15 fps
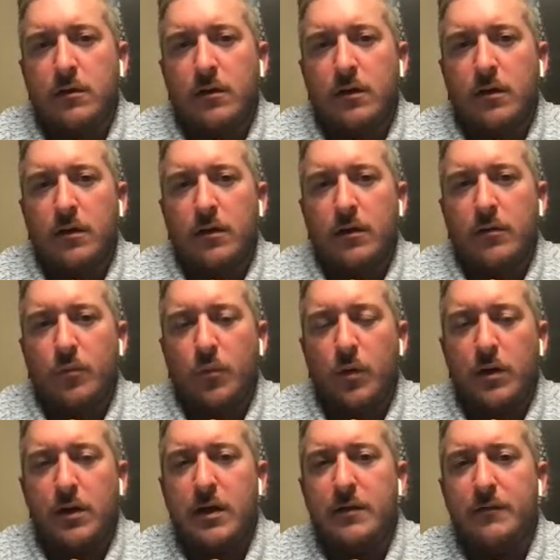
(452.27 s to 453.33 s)

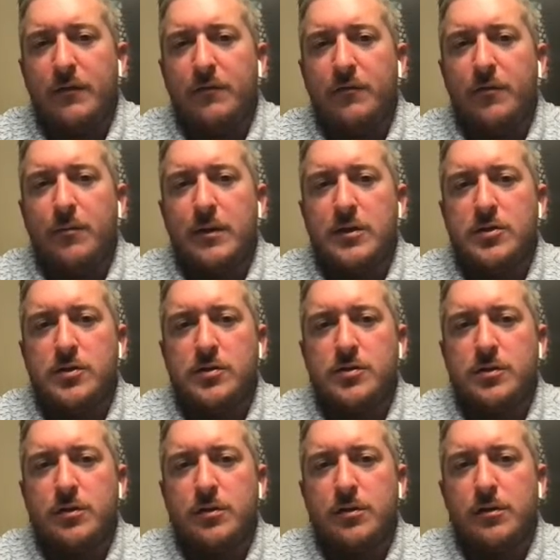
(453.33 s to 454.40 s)
What kind of information
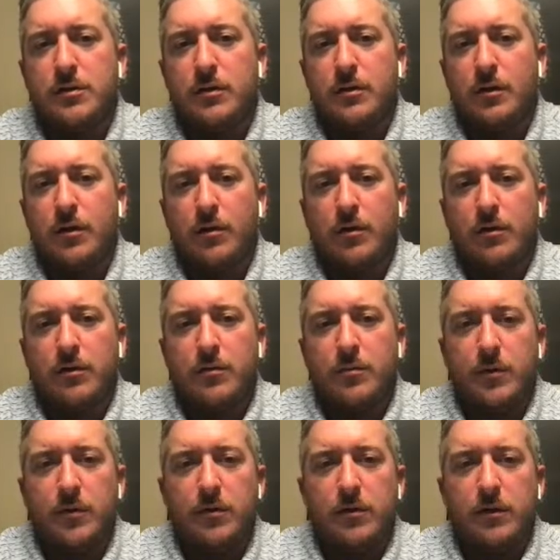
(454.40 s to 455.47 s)
should our
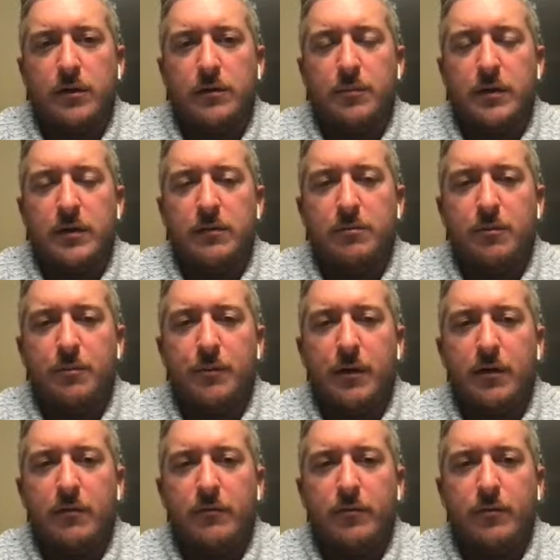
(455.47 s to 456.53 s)
community be
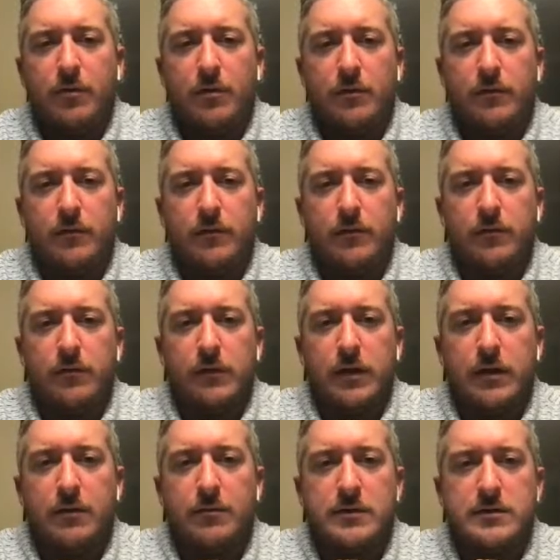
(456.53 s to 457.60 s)
prepared for to do the
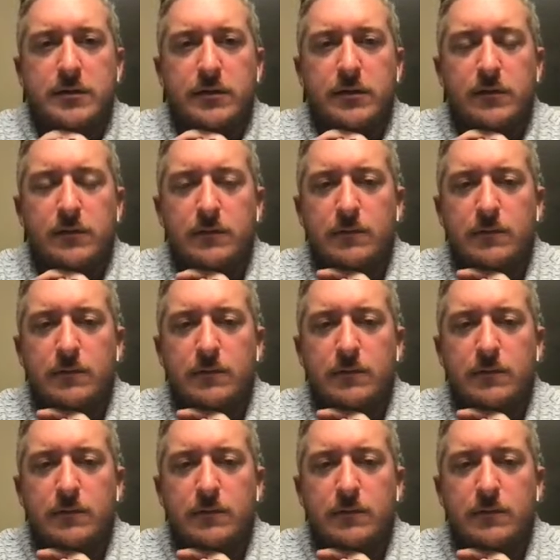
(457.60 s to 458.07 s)
KYC?